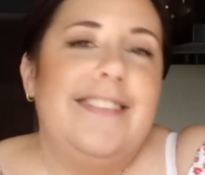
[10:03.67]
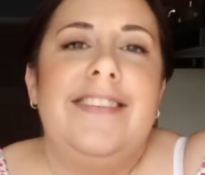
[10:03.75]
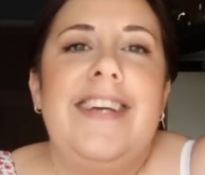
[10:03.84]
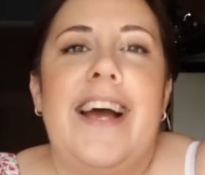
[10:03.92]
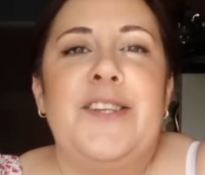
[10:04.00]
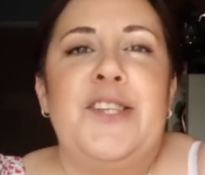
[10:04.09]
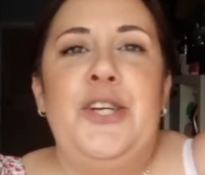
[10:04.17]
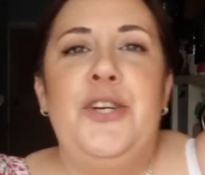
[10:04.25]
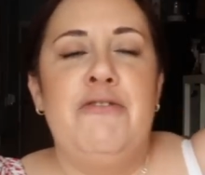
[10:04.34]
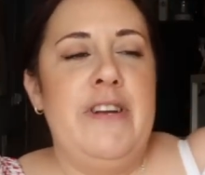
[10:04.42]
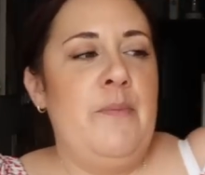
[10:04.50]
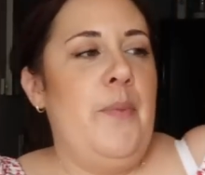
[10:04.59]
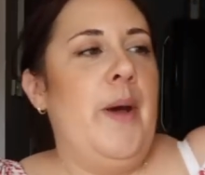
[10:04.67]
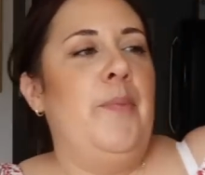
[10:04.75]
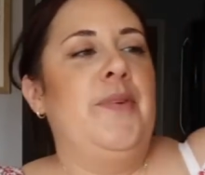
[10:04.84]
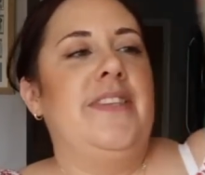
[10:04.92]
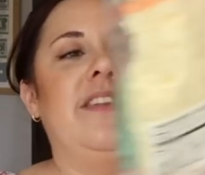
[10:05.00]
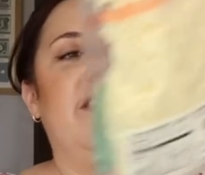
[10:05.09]
yeah two green
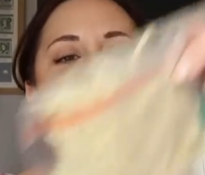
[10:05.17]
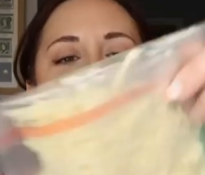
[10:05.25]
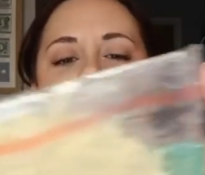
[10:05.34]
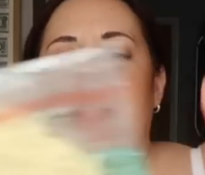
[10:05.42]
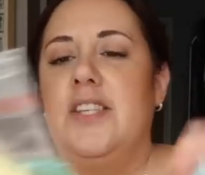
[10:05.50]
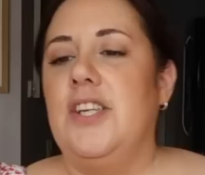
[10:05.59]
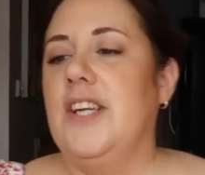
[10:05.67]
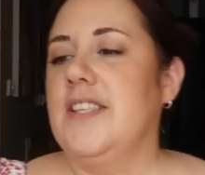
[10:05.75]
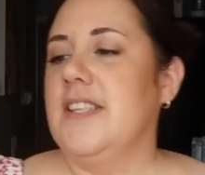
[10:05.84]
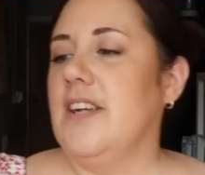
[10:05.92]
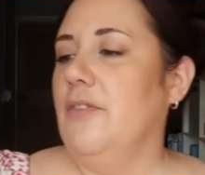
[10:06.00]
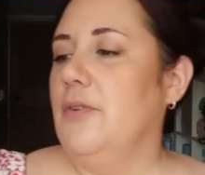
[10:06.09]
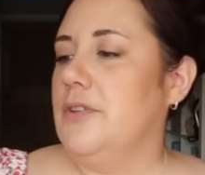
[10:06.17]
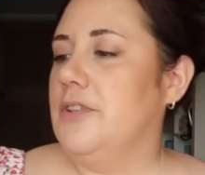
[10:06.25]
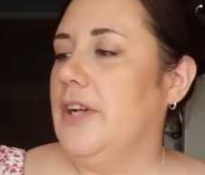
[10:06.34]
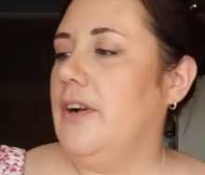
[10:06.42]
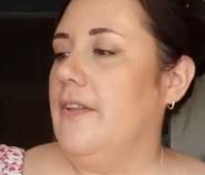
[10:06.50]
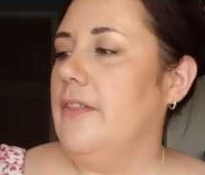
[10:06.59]
peppers in the fajitas i've
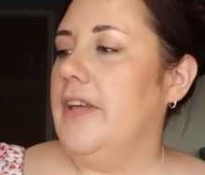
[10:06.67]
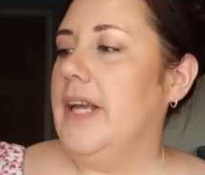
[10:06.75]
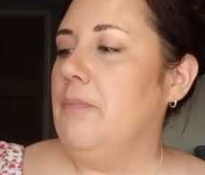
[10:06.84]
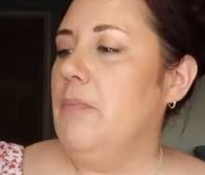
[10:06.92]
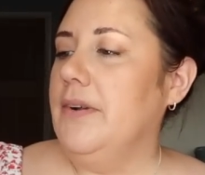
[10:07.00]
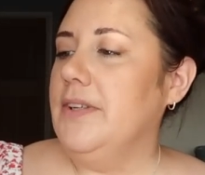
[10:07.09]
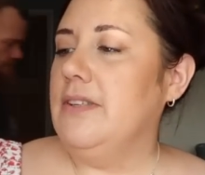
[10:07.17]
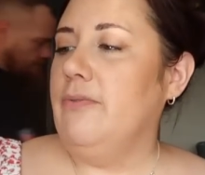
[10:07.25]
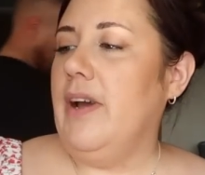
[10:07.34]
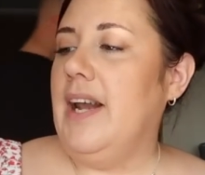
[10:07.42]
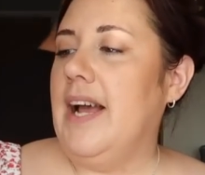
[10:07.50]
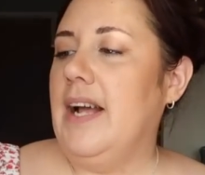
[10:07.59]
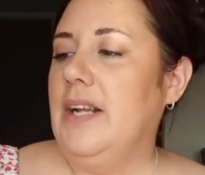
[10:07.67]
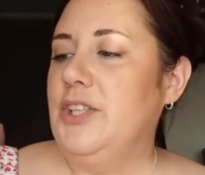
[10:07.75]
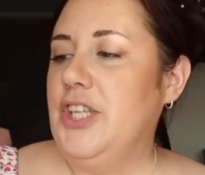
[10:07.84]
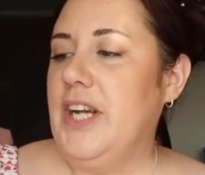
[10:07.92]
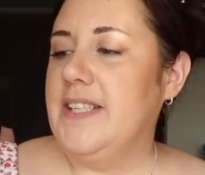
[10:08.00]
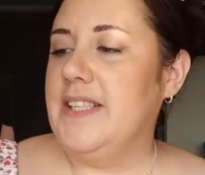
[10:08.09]
also got the mozzarella and
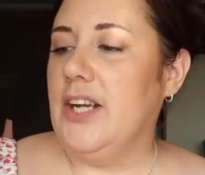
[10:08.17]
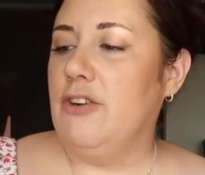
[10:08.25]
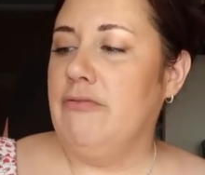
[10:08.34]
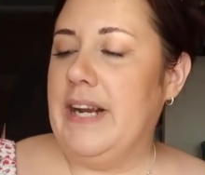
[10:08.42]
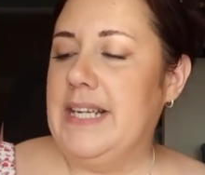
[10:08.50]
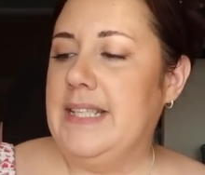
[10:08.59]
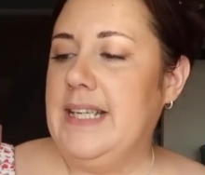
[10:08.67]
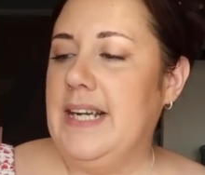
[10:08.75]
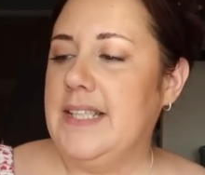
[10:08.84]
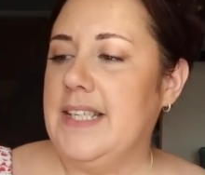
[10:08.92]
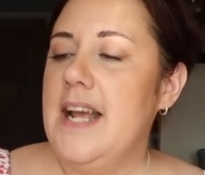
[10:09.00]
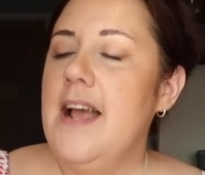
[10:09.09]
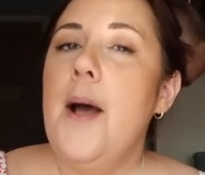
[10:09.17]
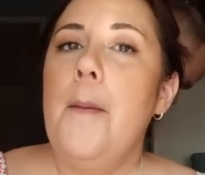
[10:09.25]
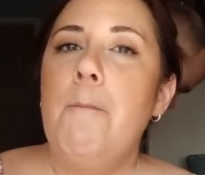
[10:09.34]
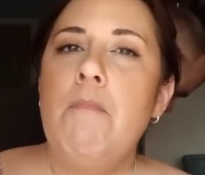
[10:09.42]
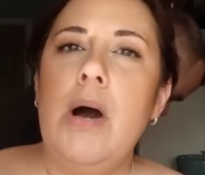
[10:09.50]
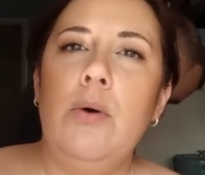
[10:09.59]
cheddar grated
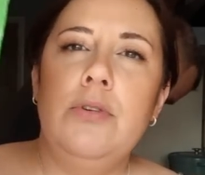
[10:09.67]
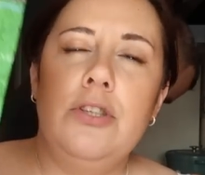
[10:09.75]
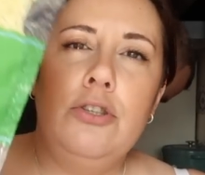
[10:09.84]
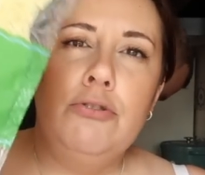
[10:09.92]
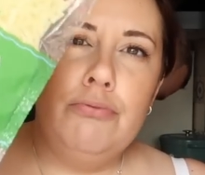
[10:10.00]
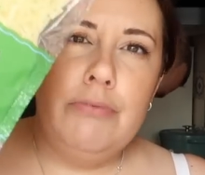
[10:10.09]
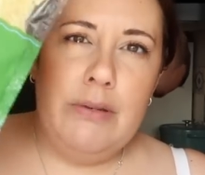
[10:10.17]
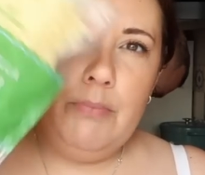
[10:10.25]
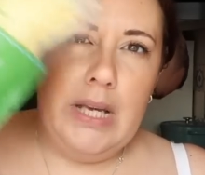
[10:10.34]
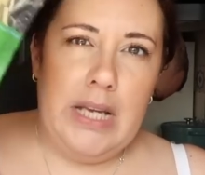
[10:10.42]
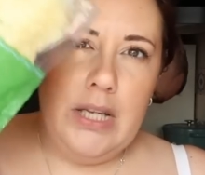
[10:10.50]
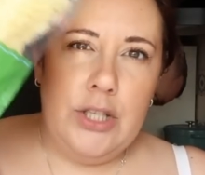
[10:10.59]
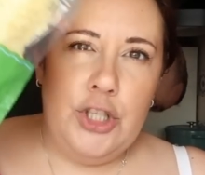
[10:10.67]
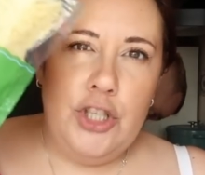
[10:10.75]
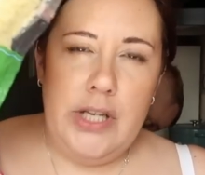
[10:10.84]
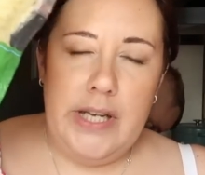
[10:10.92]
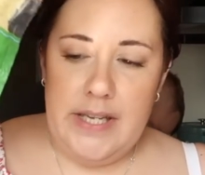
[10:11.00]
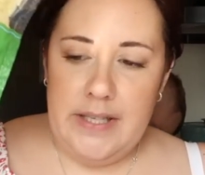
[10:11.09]
mold and creamy
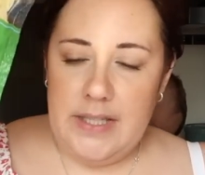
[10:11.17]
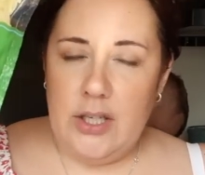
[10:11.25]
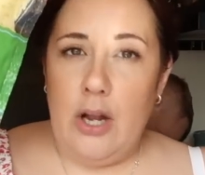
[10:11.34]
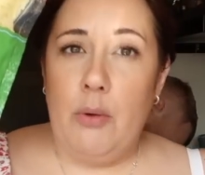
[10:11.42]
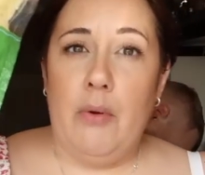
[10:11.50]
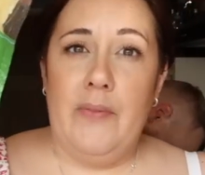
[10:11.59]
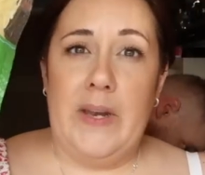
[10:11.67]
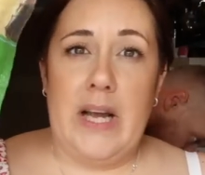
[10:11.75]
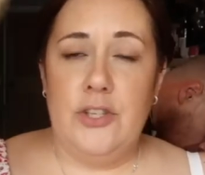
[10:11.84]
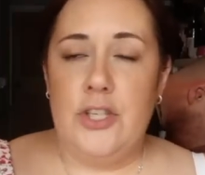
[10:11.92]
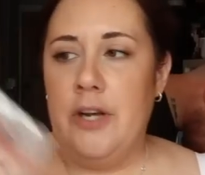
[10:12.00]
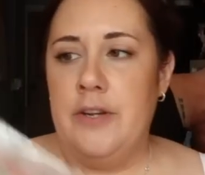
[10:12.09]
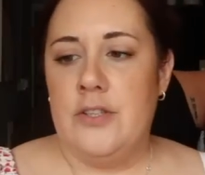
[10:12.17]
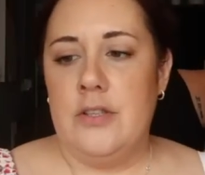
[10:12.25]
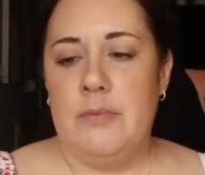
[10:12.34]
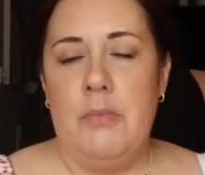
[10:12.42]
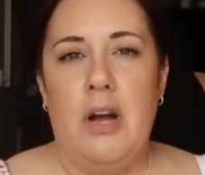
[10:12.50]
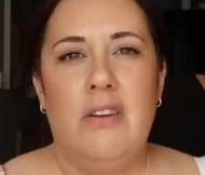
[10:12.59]
cheese to go on the nachos
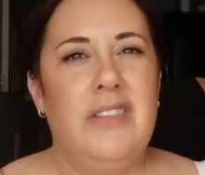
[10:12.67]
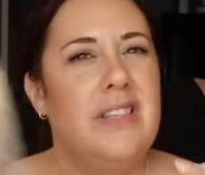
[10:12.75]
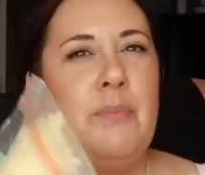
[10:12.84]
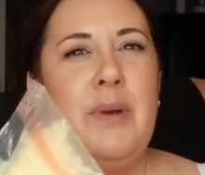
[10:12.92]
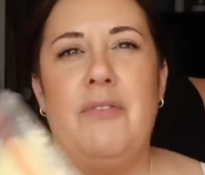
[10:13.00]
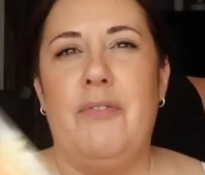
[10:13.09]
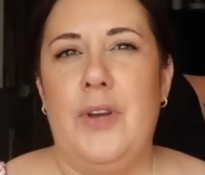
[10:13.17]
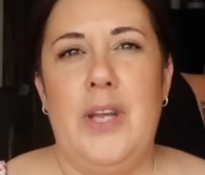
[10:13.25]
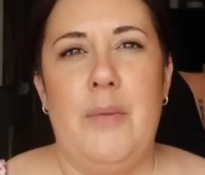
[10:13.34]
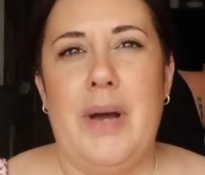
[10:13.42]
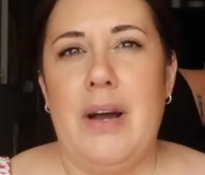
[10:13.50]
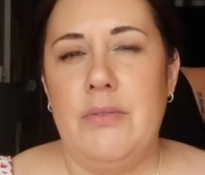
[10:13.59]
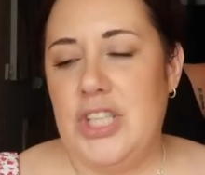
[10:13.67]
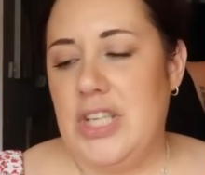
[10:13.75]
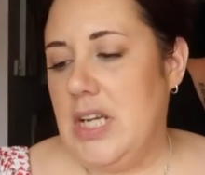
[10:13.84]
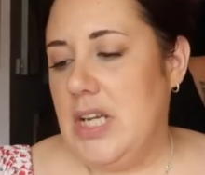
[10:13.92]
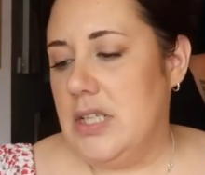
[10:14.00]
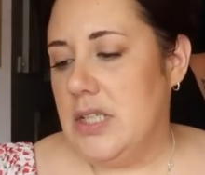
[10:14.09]
because mark is a bit funny about
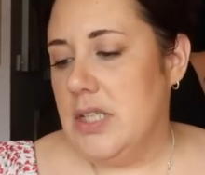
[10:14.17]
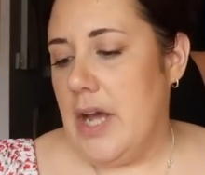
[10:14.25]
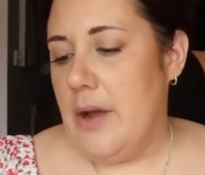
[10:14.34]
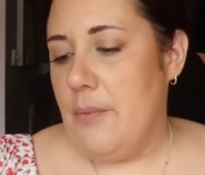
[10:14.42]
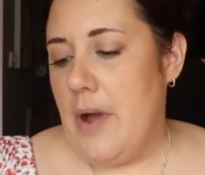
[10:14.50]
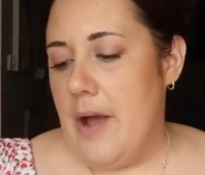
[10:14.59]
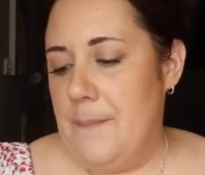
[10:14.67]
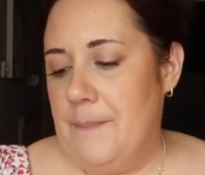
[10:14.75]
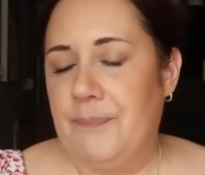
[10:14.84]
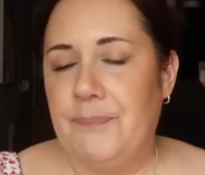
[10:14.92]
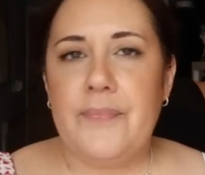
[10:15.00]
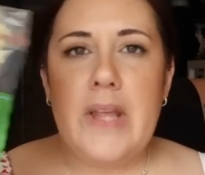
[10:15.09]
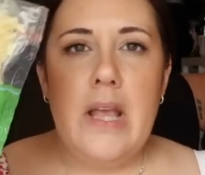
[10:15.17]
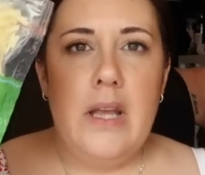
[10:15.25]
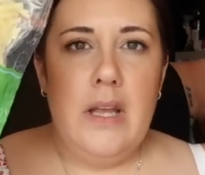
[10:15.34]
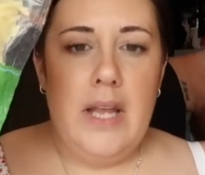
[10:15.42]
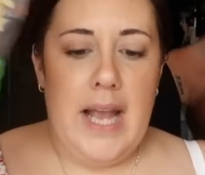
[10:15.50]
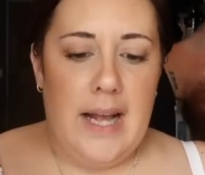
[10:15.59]
cheese so um,
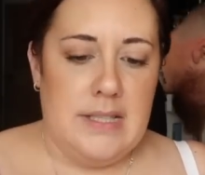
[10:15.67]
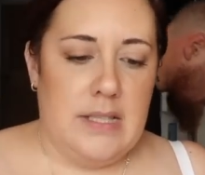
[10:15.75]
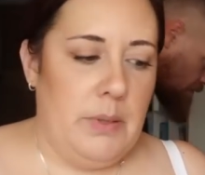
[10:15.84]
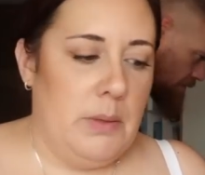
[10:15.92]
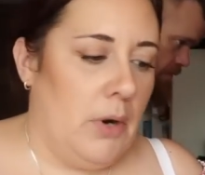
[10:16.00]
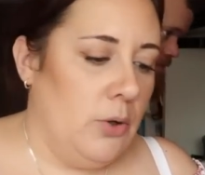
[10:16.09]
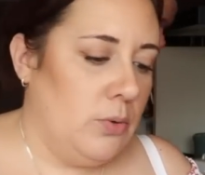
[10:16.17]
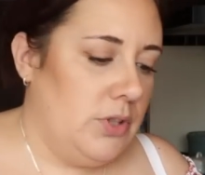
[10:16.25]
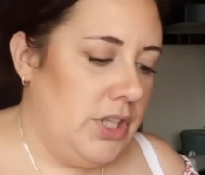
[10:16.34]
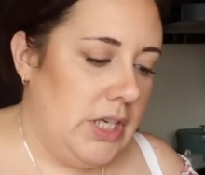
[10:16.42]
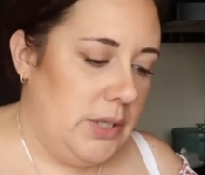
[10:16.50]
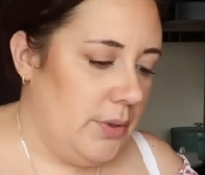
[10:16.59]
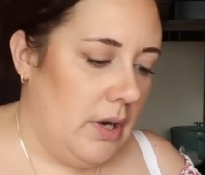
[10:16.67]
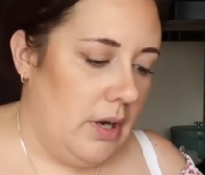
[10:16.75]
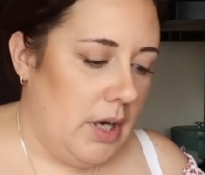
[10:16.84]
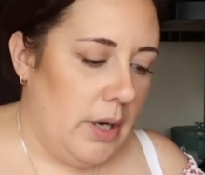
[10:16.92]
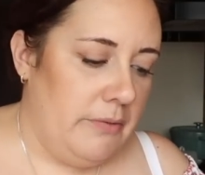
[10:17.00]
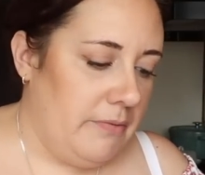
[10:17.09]
it has to be mild cheese you
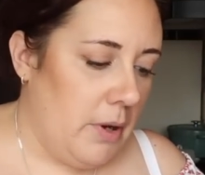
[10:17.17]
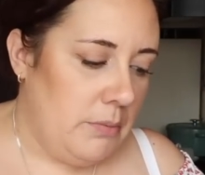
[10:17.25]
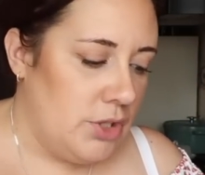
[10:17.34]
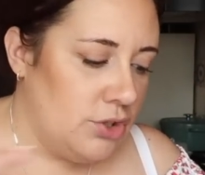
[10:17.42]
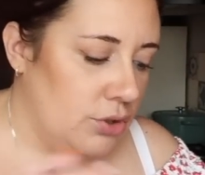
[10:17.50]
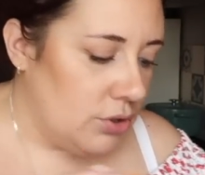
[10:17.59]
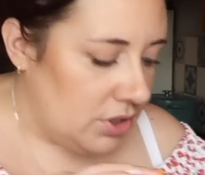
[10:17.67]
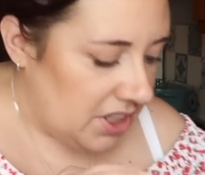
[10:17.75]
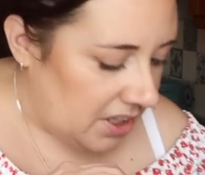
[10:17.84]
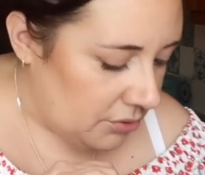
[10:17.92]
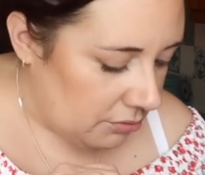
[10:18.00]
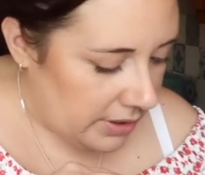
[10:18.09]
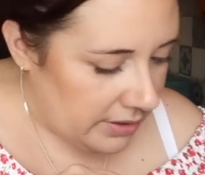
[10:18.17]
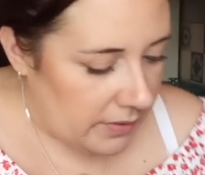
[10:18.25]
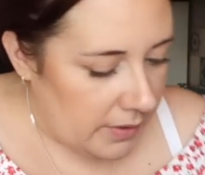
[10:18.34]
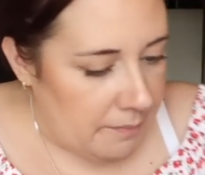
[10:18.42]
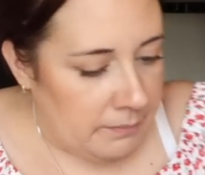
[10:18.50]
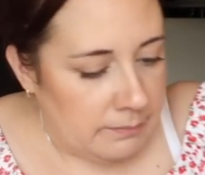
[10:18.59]
can't go with like mature cheddar or
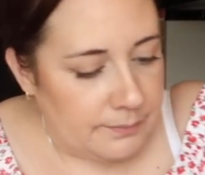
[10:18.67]
anything